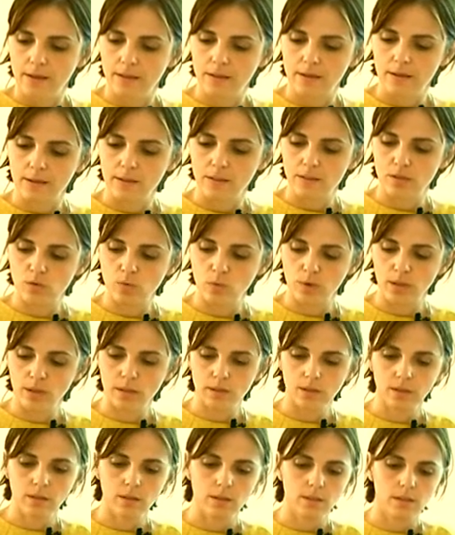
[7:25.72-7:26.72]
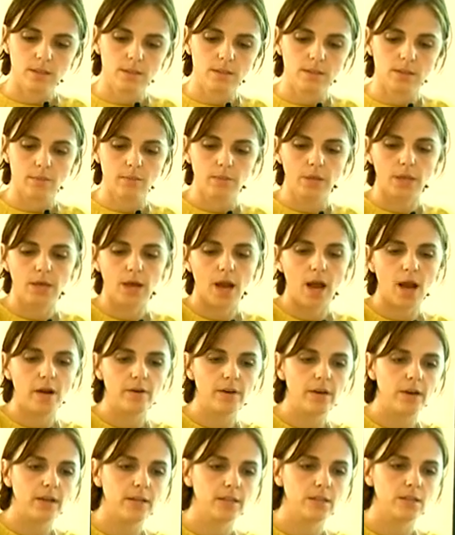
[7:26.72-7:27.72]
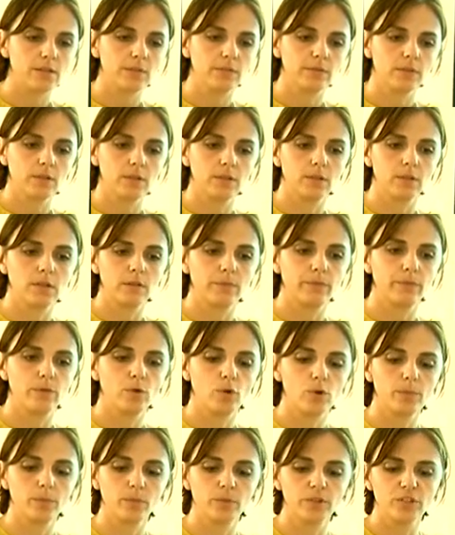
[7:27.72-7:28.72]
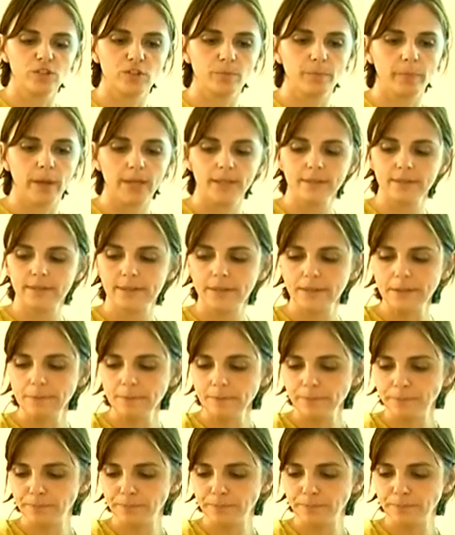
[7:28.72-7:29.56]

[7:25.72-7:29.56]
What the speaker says: this one. It's a big area. It's 4 municipalities.